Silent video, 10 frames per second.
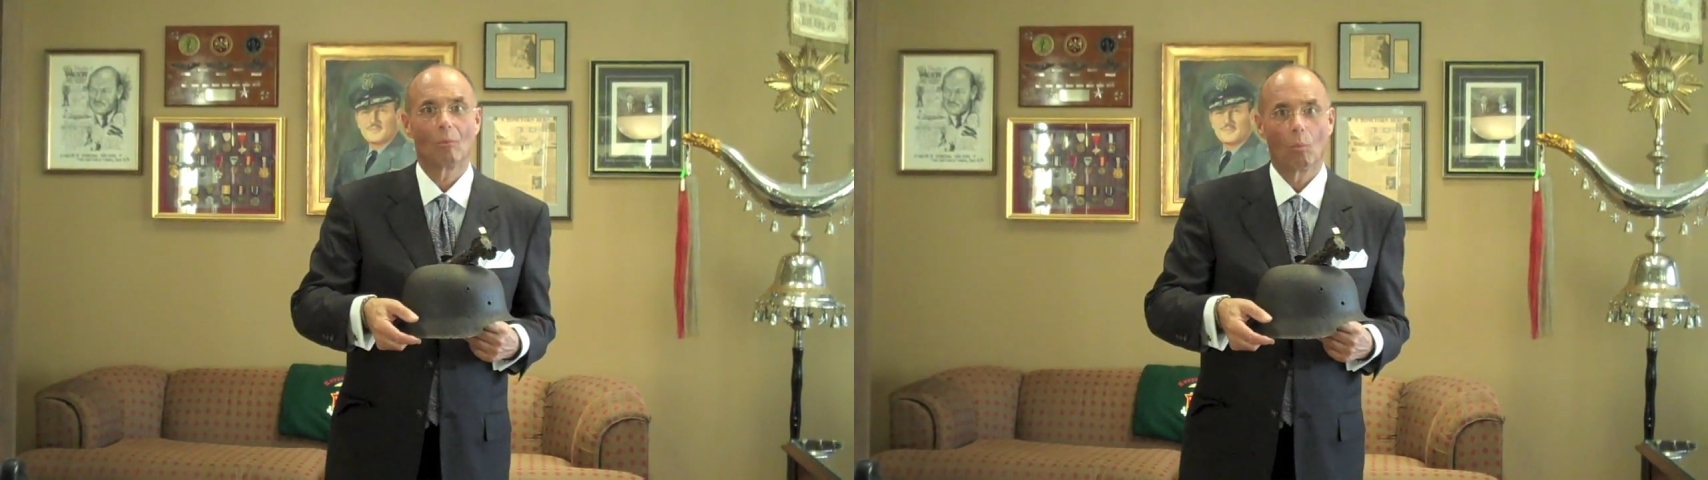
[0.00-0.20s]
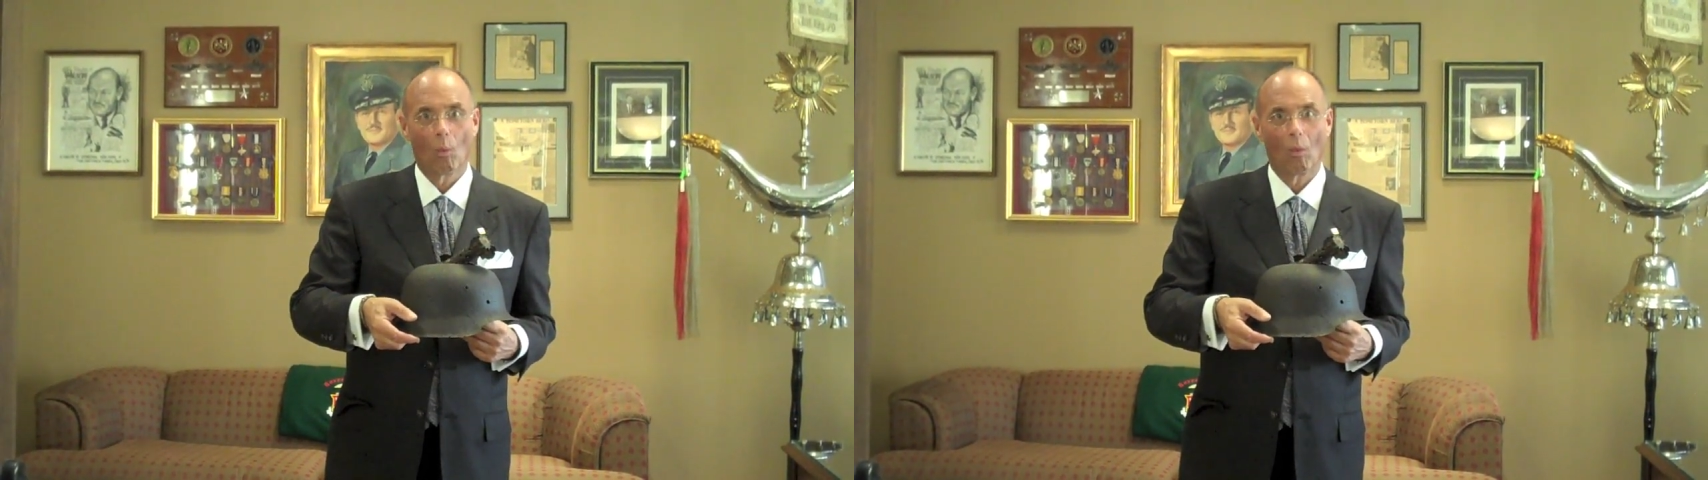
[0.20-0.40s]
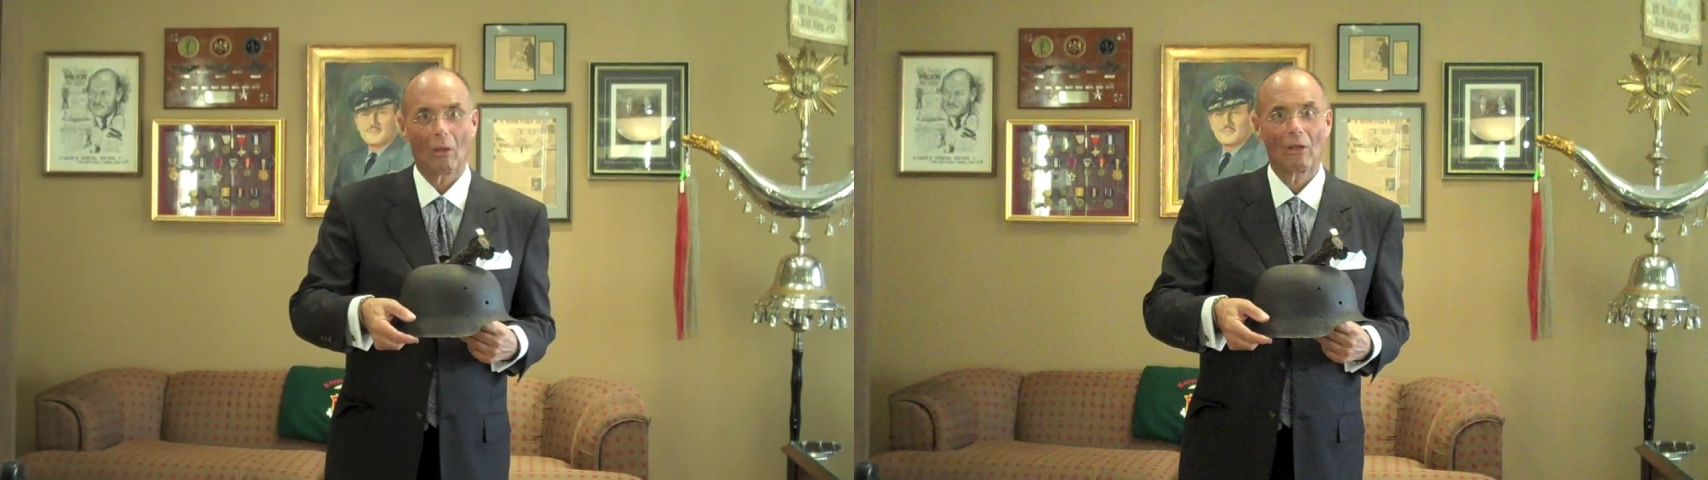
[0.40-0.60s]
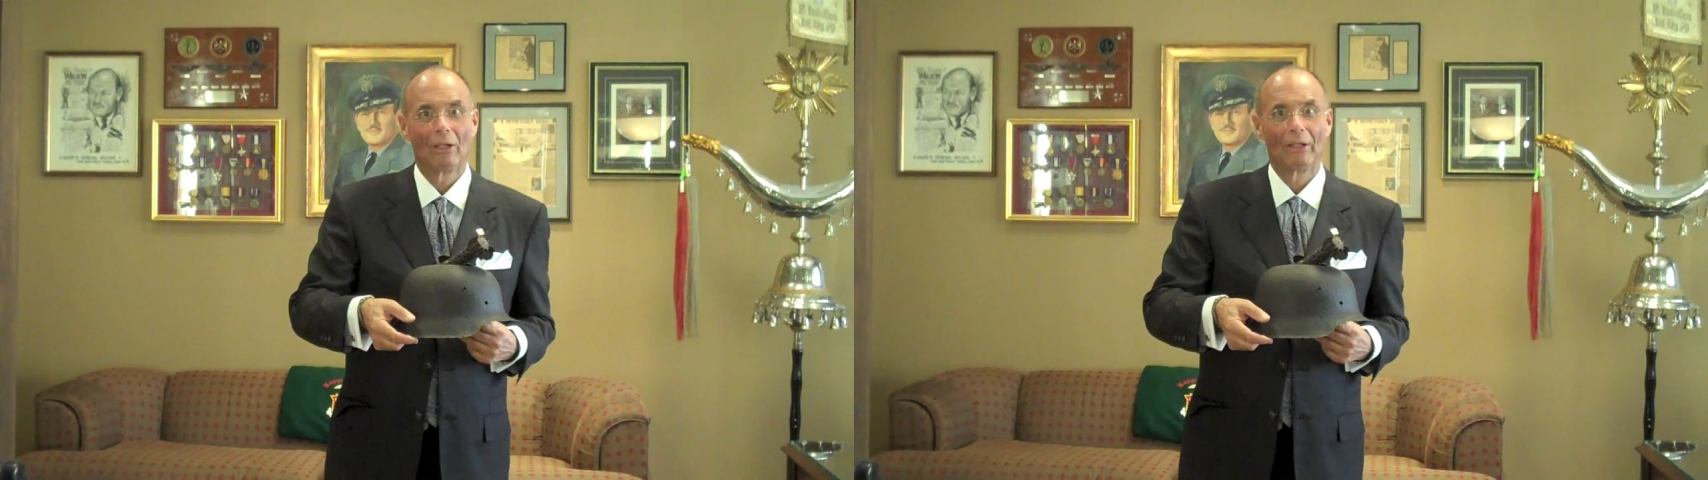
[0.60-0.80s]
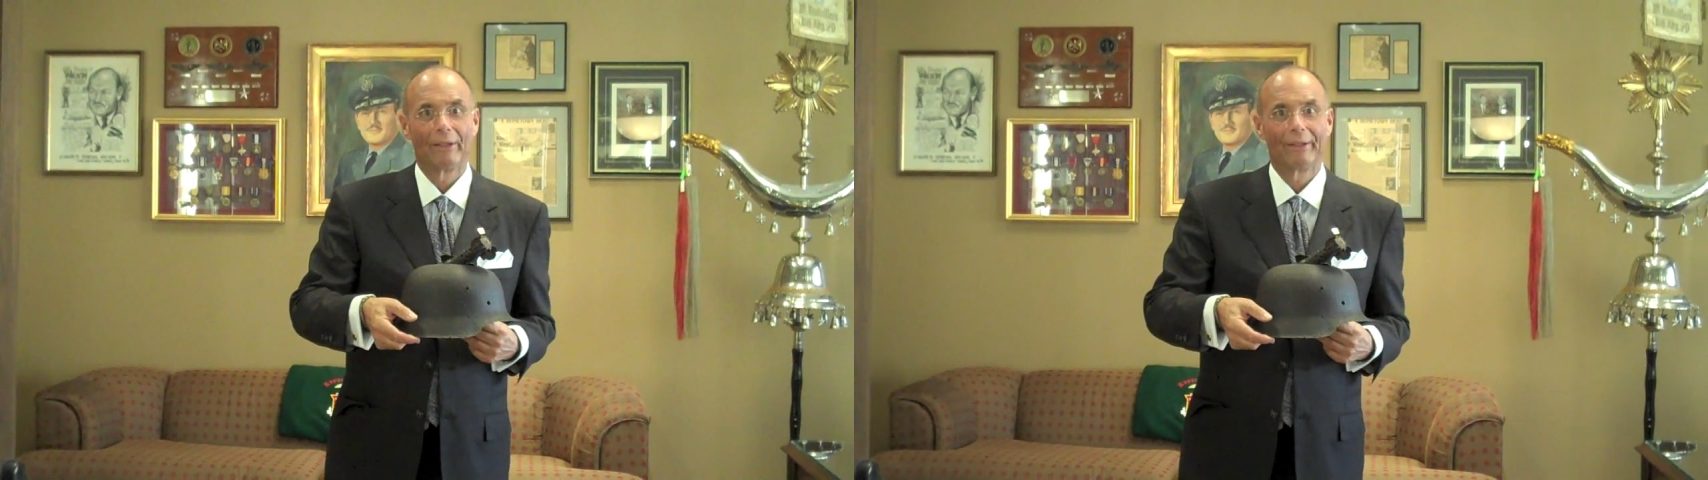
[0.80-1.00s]
War,
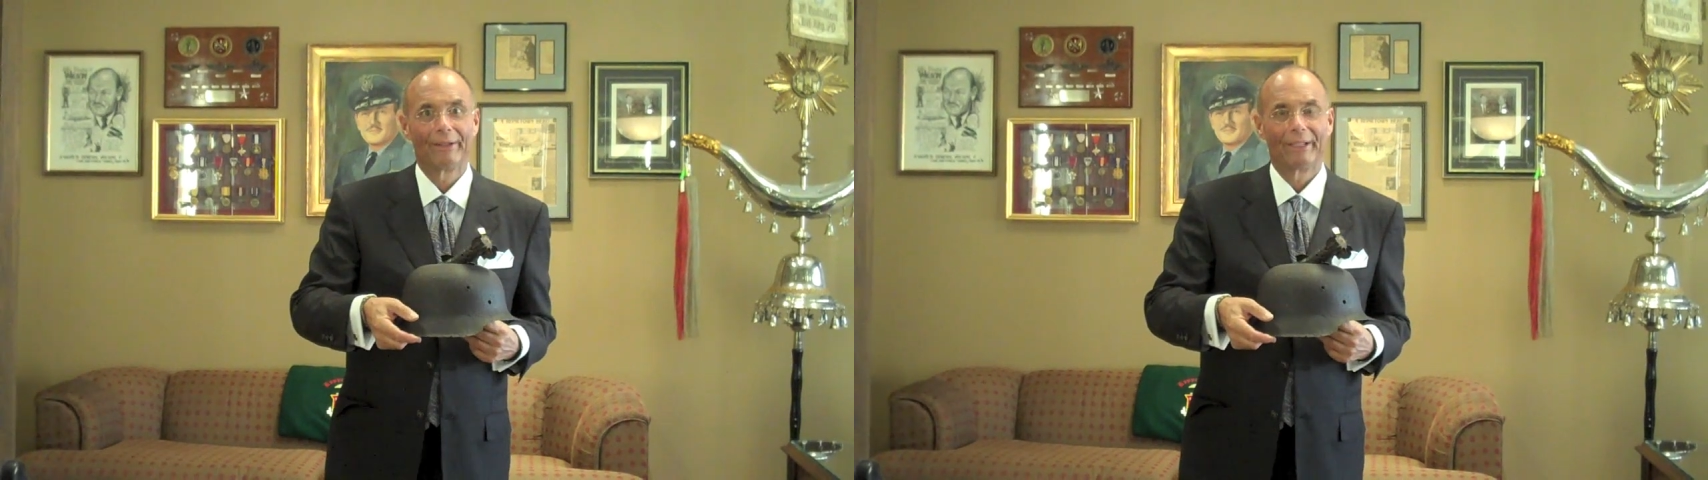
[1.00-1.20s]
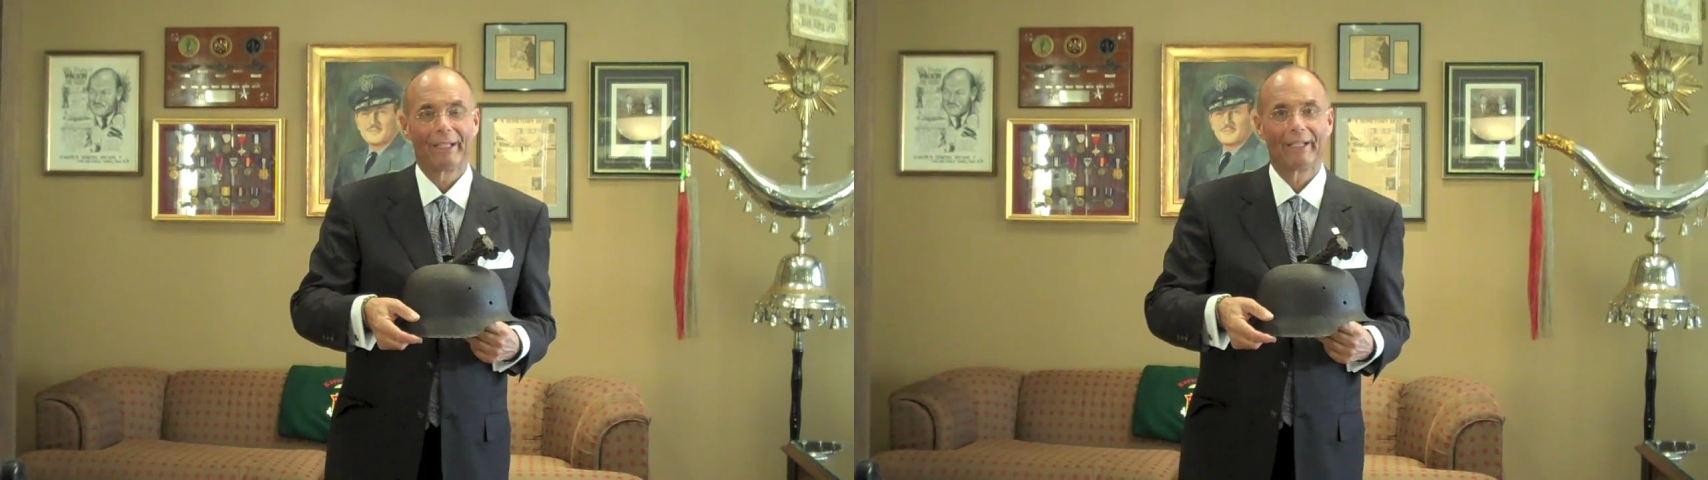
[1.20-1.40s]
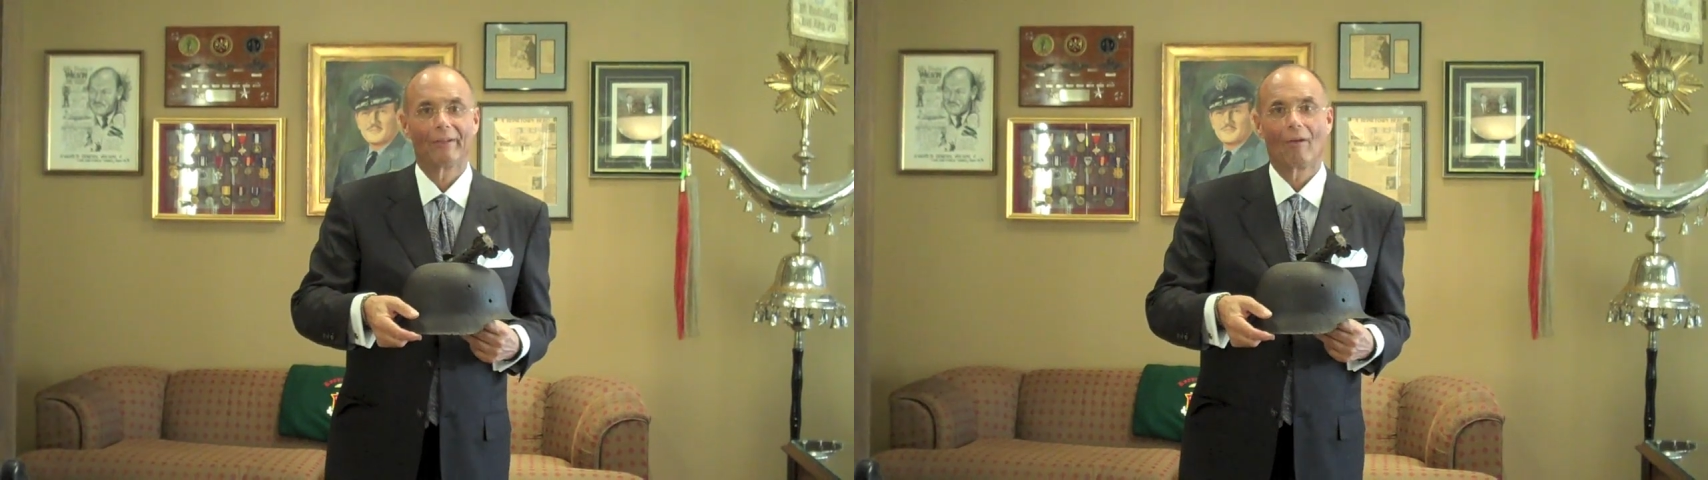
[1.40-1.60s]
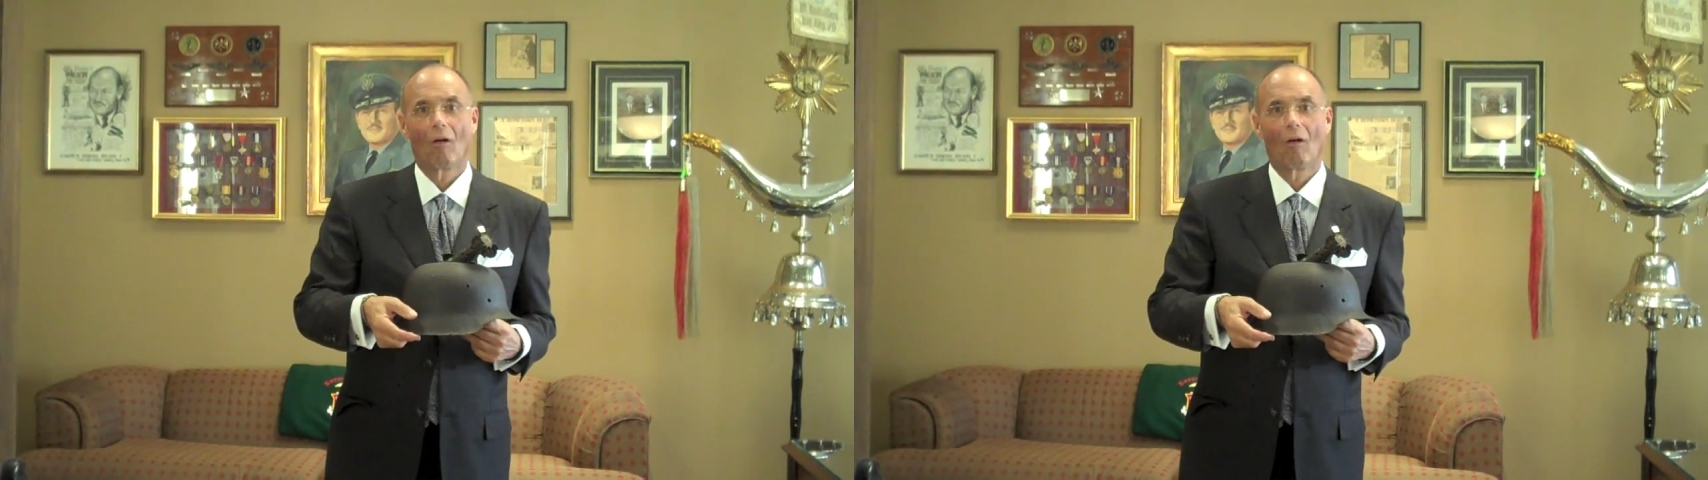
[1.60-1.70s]
in